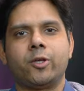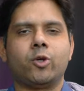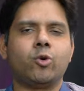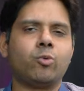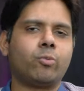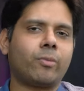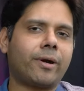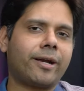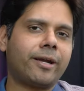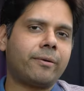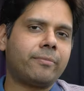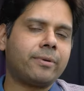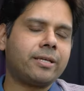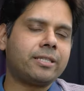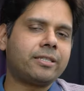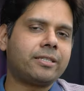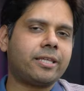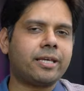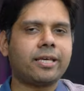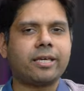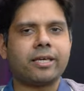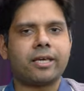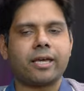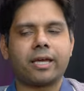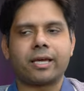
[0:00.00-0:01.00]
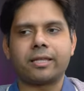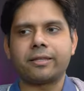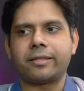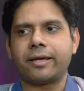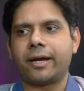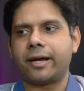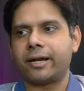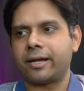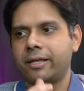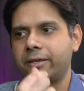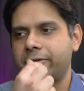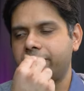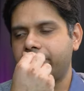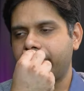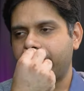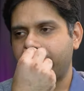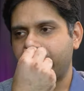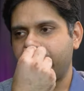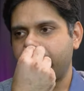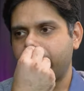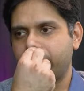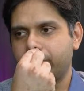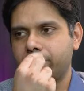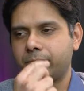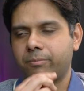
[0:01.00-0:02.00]
You might be thinking that if
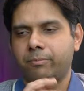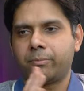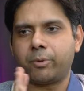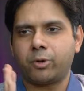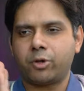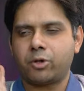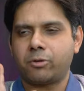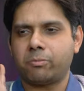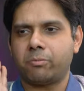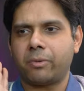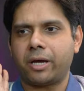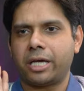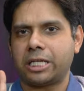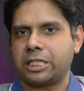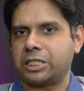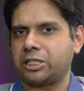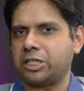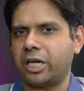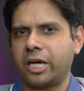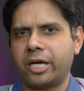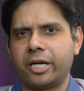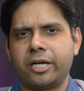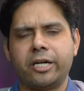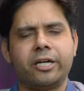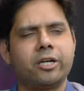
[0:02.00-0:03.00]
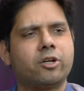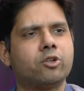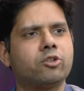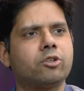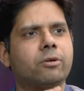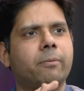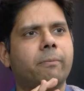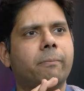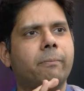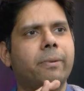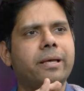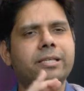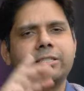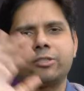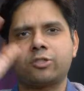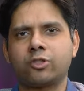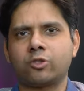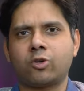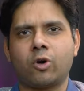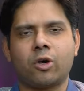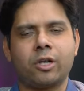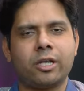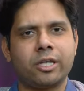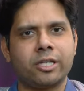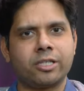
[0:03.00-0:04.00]
I put my child into the
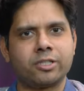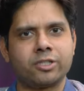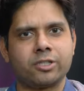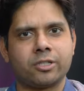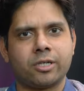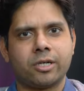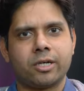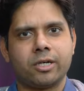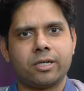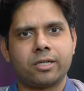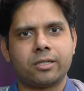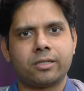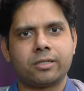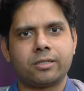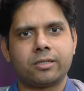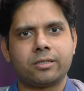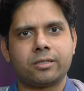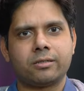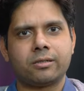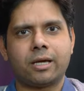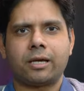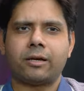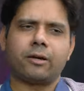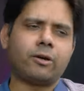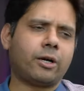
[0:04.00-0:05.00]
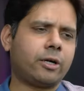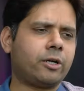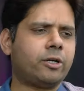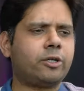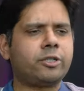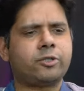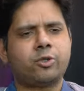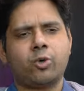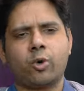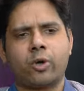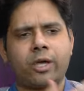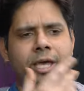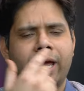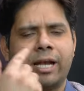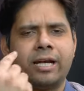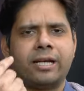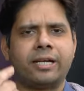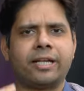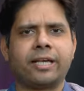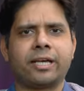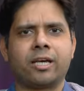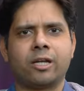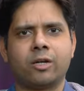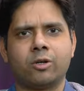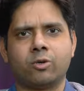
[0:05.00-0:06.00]
best college, it's okay, I'll
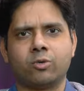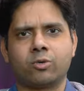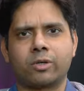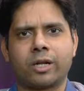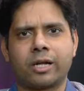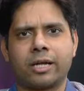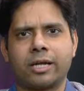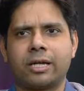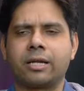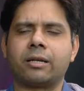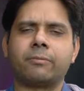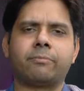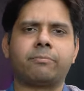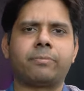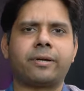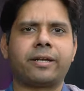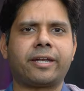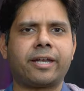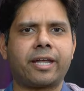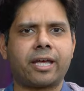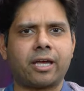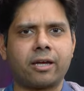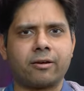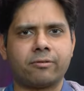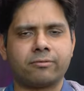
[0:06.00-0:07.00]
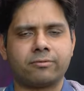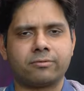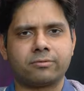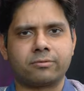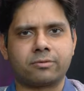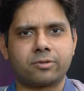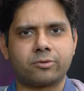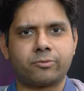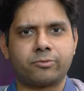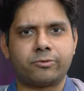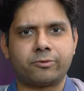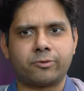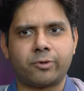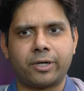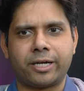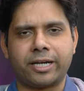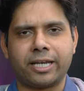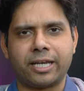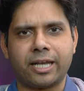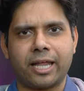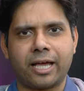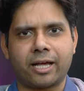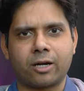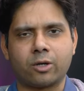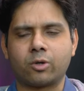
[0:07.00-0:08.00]
take a loan, I'll take a
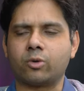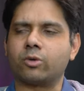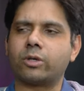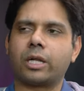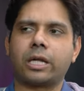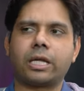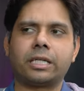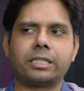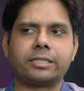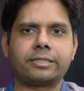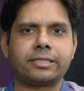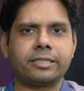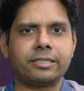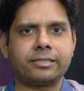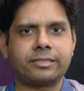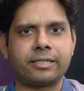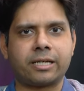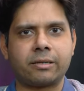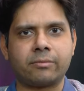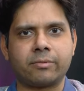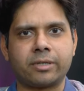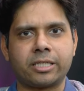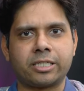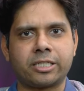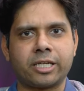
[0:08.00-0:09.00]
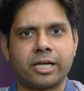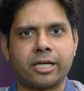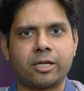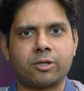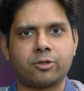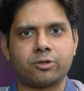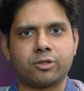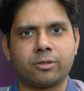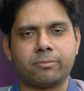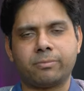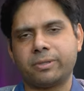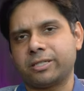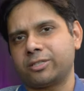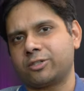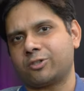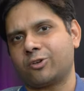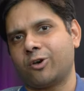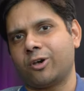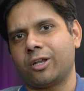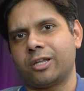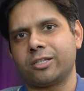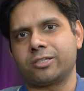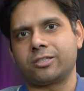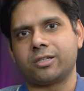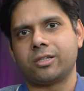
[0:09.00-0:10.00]
twenty lakh loan, I'll still send my child to the best
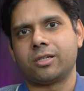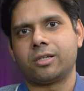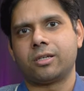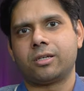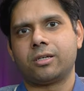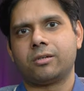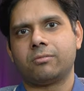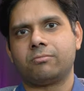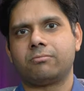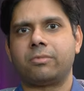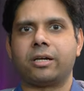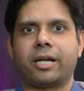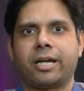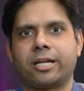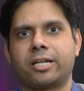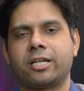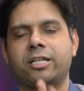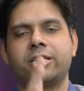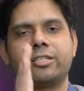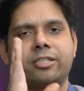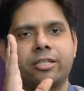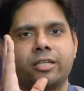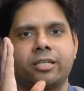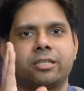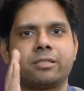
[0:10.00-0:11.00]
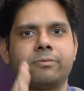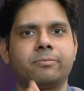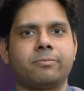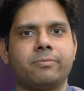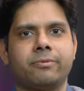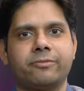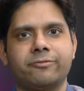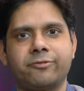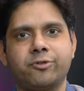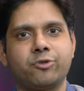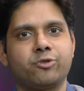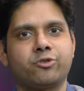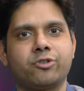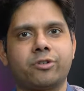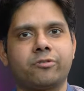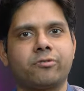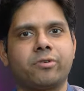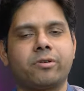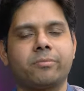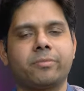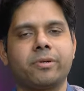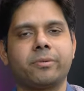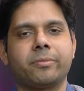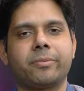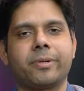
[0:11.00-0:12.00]
college, but at least his future
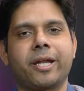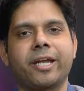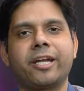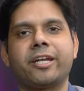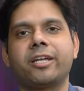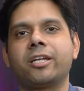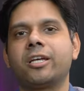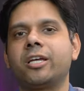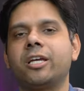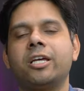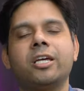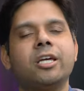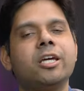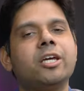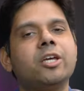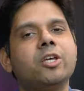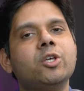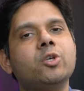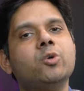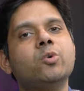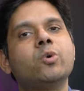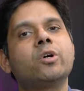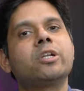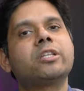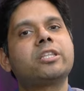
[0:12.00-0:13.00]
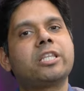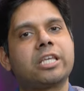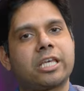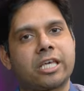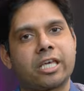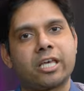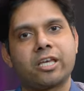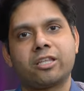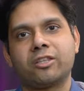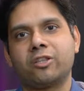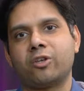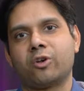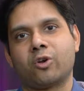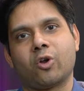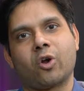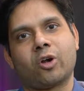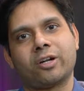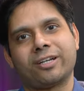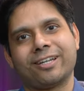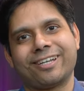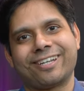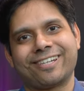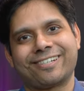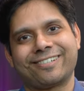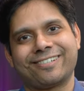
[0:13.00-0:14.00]
will be bright. You are thinking in the
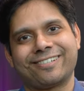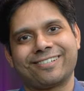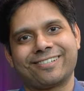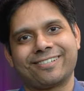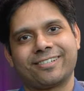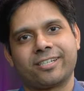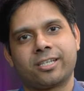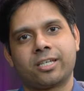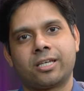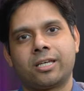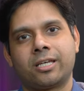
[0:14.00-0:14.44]
wrong direction.